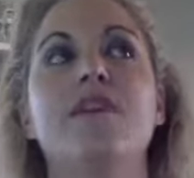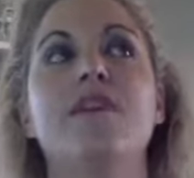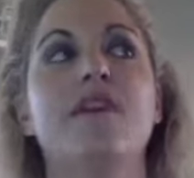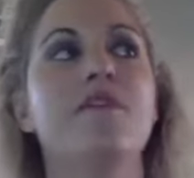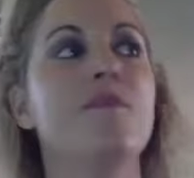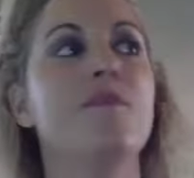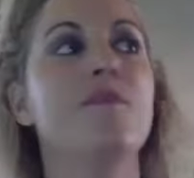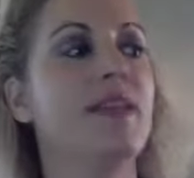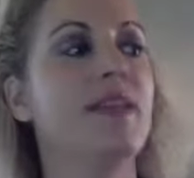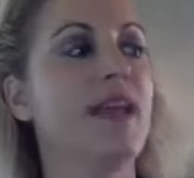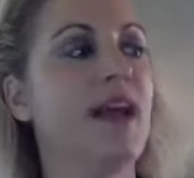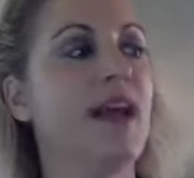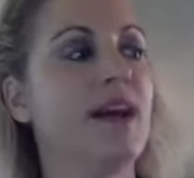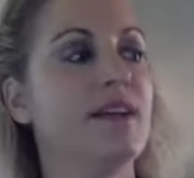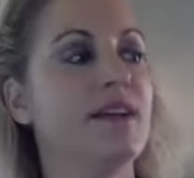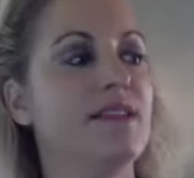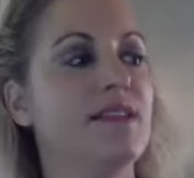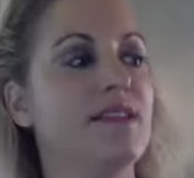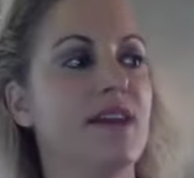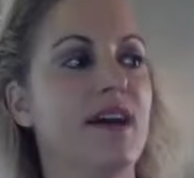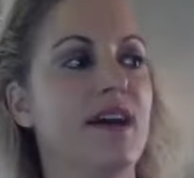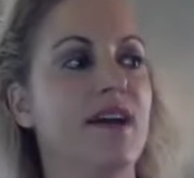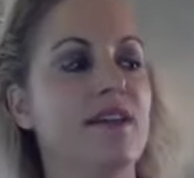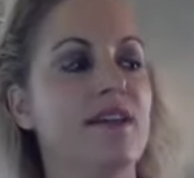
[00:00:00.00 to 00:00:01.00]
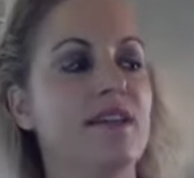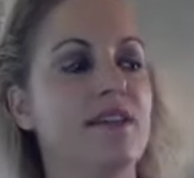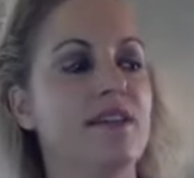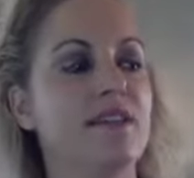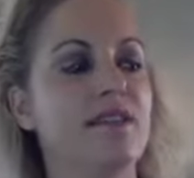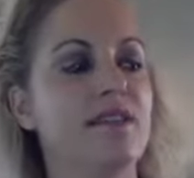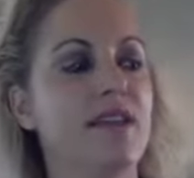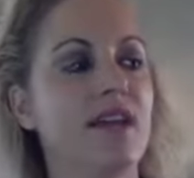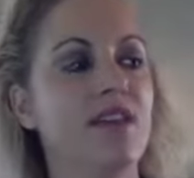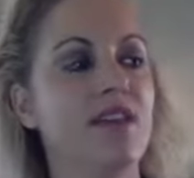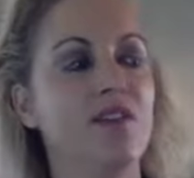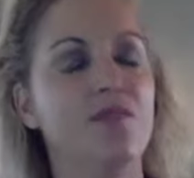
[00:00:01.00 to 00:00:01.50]
Everybody has that,
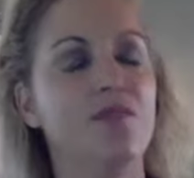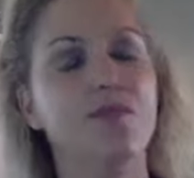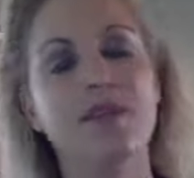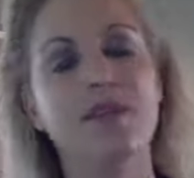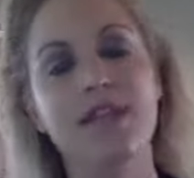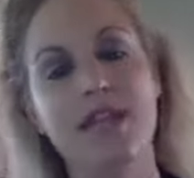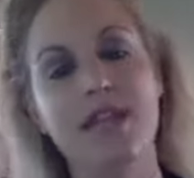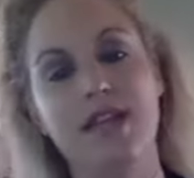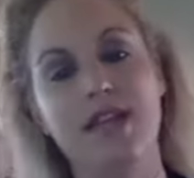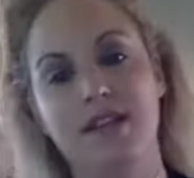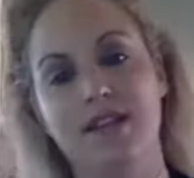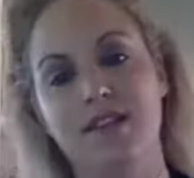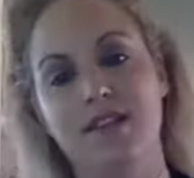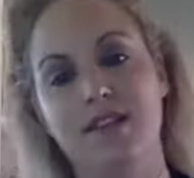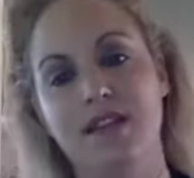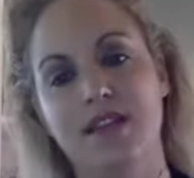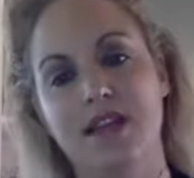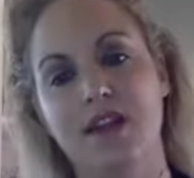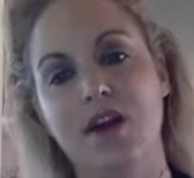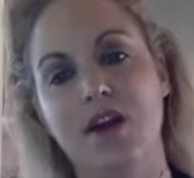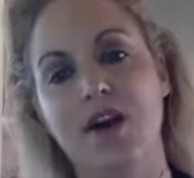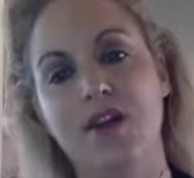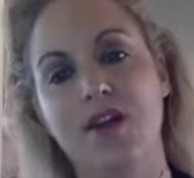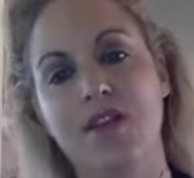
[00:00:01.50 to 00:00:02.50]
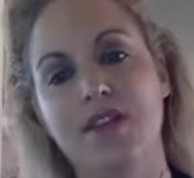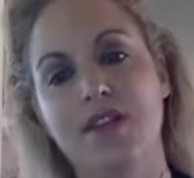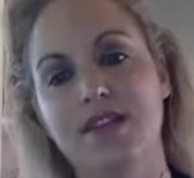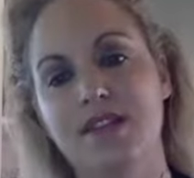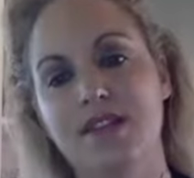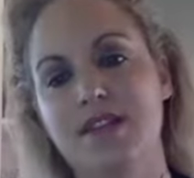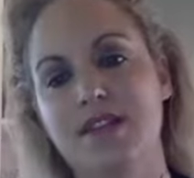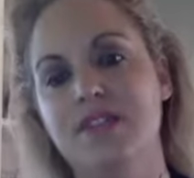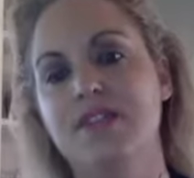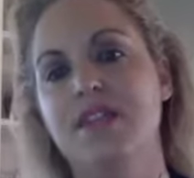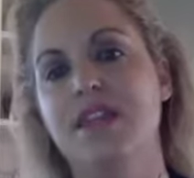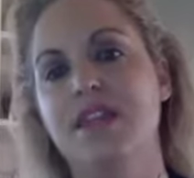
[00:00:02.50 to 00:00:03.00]
that uniqueness, that
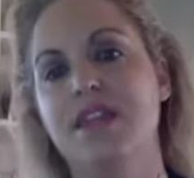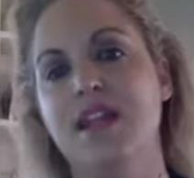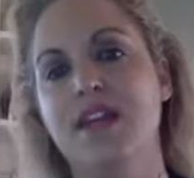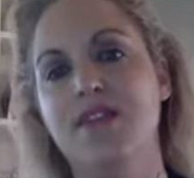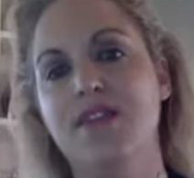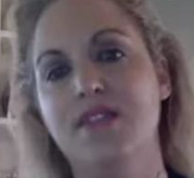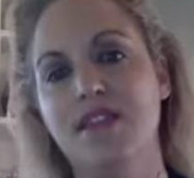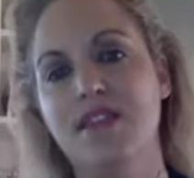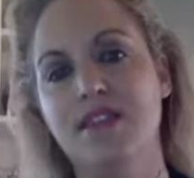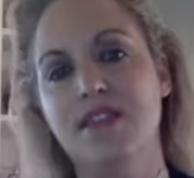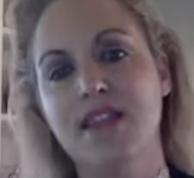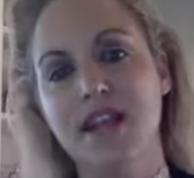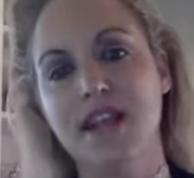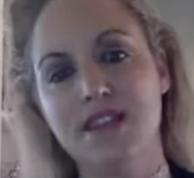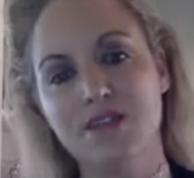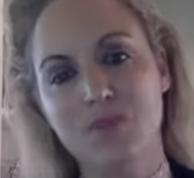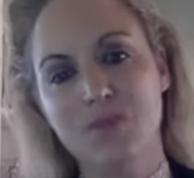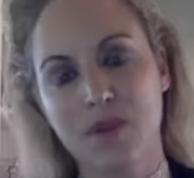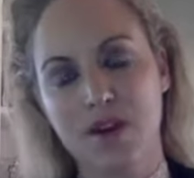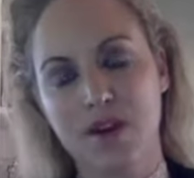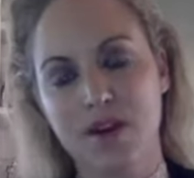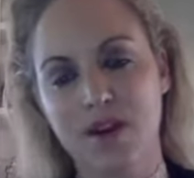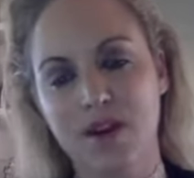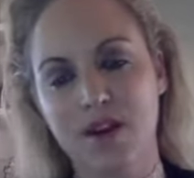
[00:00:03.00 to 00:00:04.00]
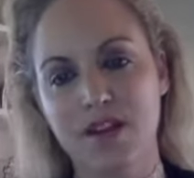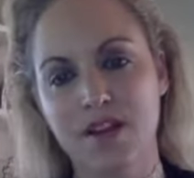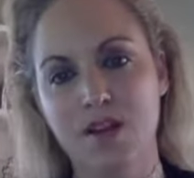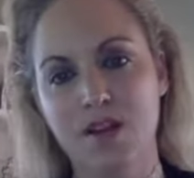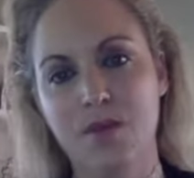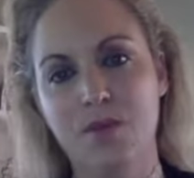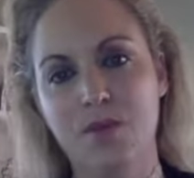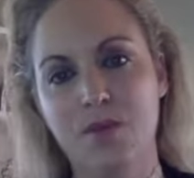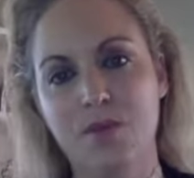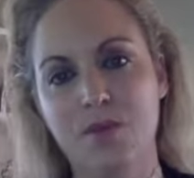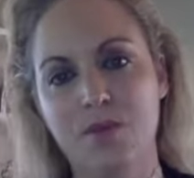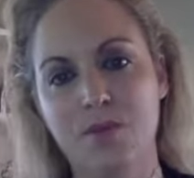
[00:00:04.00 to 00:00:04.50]
authenticity. And I think that's where, you
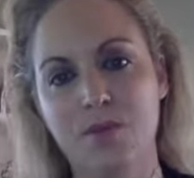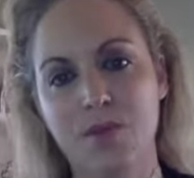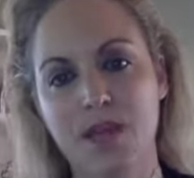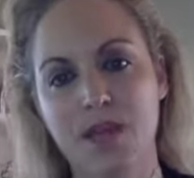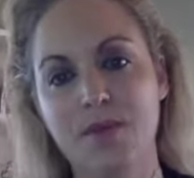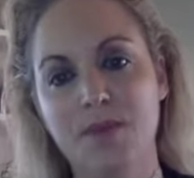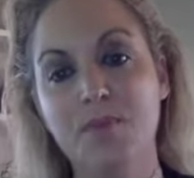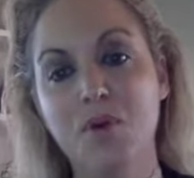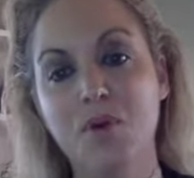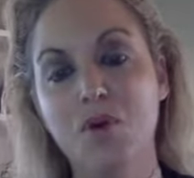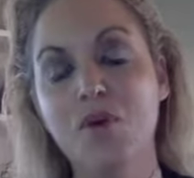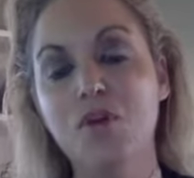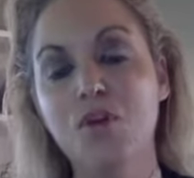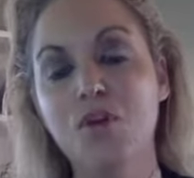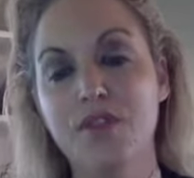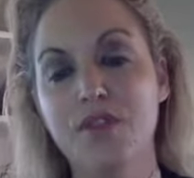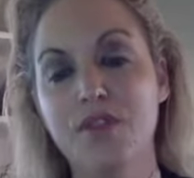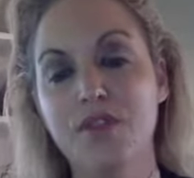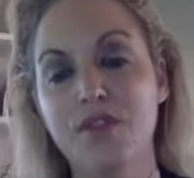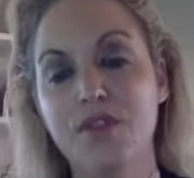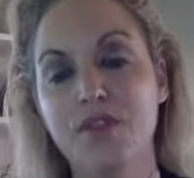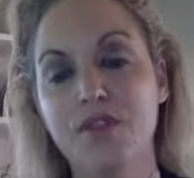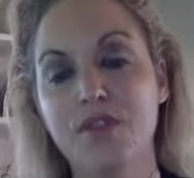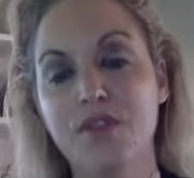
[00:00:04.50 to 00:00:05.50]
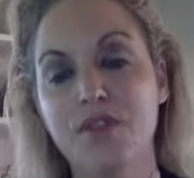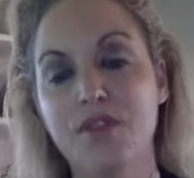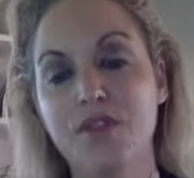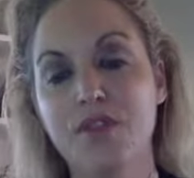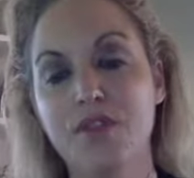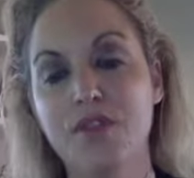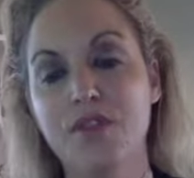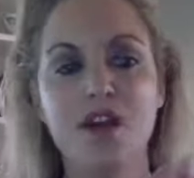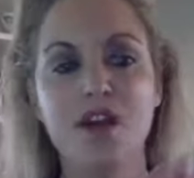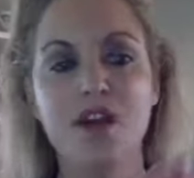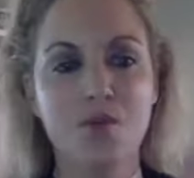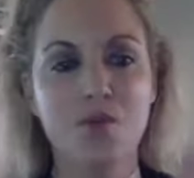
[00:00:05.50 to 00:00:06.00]
know, we can pull that from
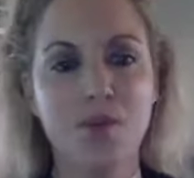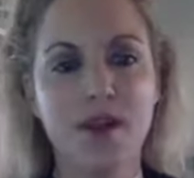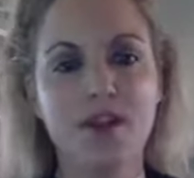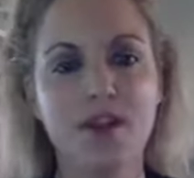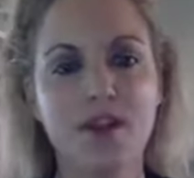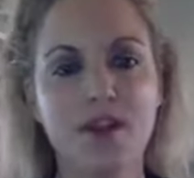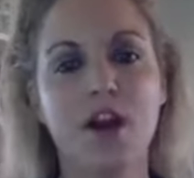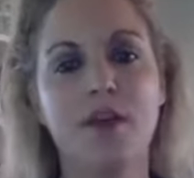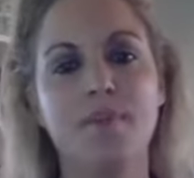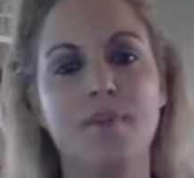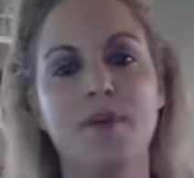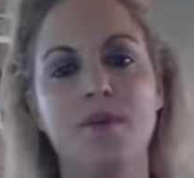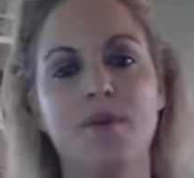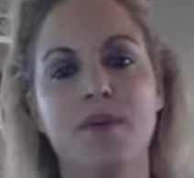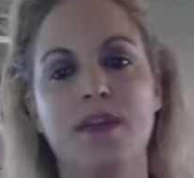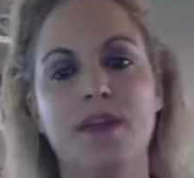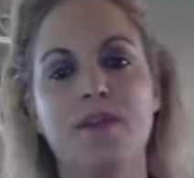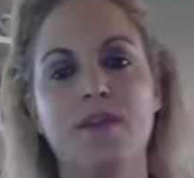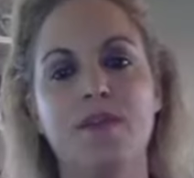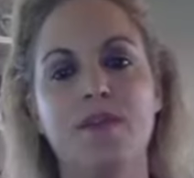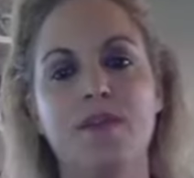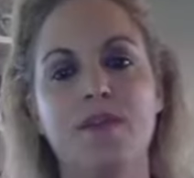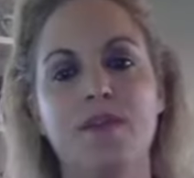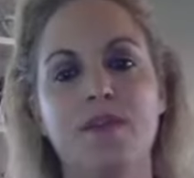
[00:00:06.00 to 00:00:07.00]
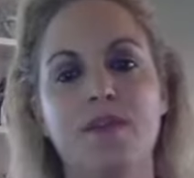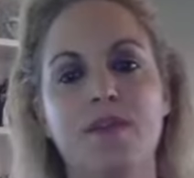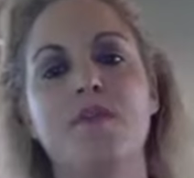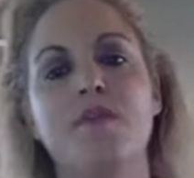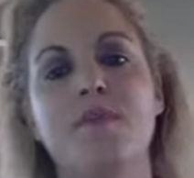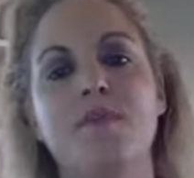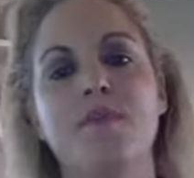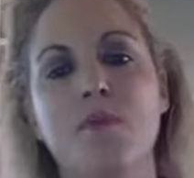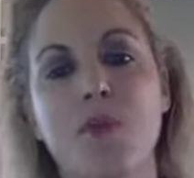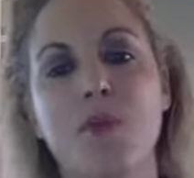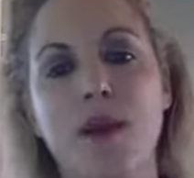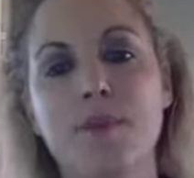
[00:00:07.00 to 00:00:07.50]
the red carpet. We can pull that from
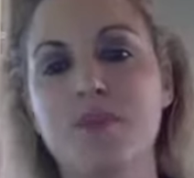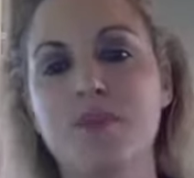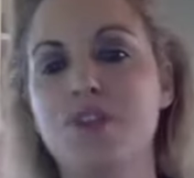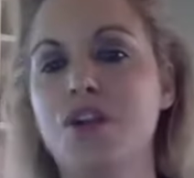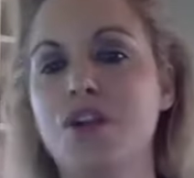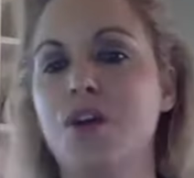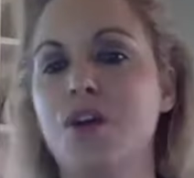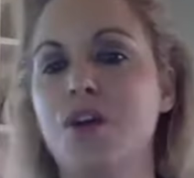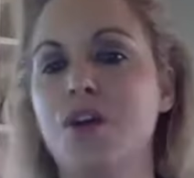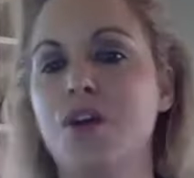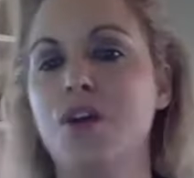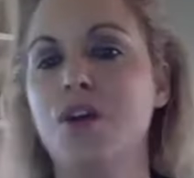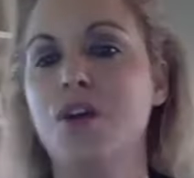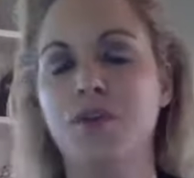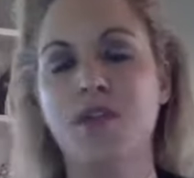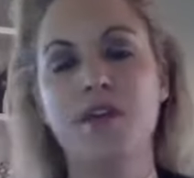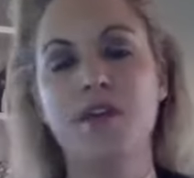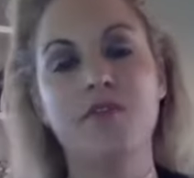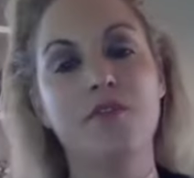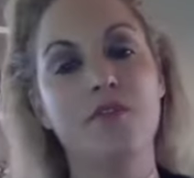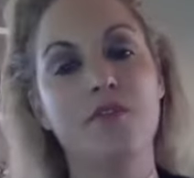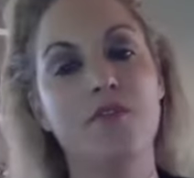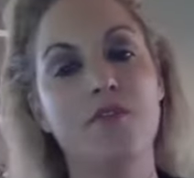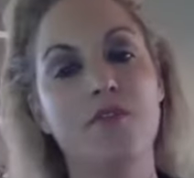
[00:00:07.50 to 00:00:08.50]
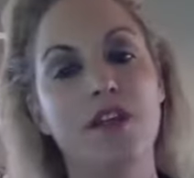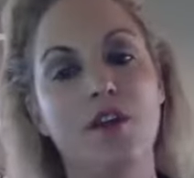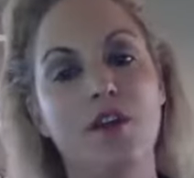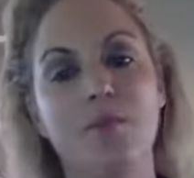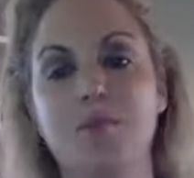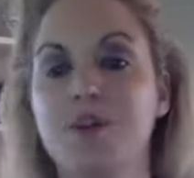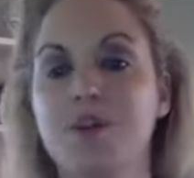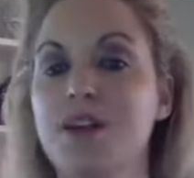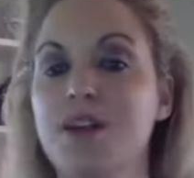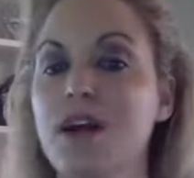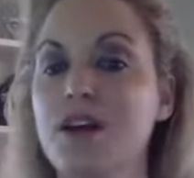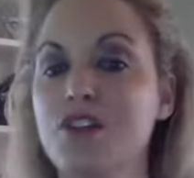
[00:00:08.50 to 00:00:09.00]
the web show. We can pull that for video
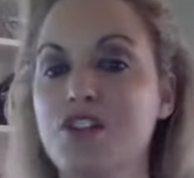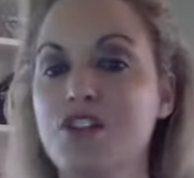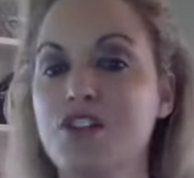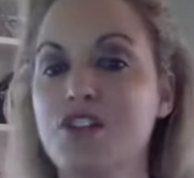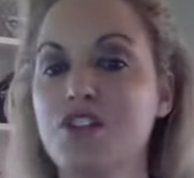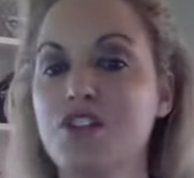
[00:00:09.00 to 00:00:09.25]
production.